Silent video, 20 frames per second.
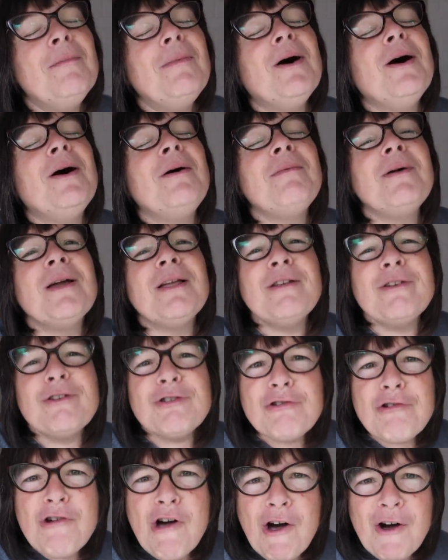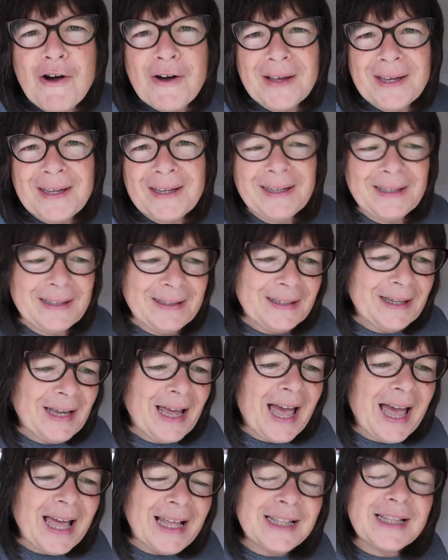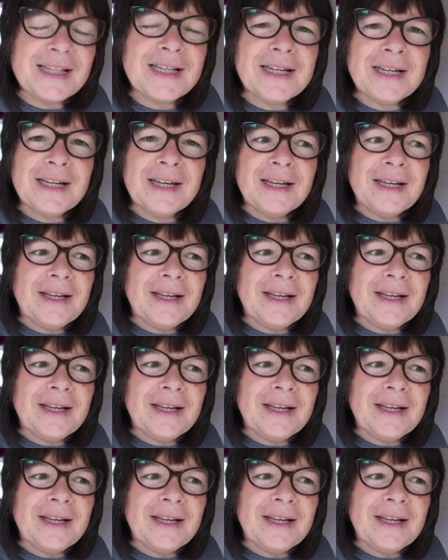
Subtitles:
But I'm going to try and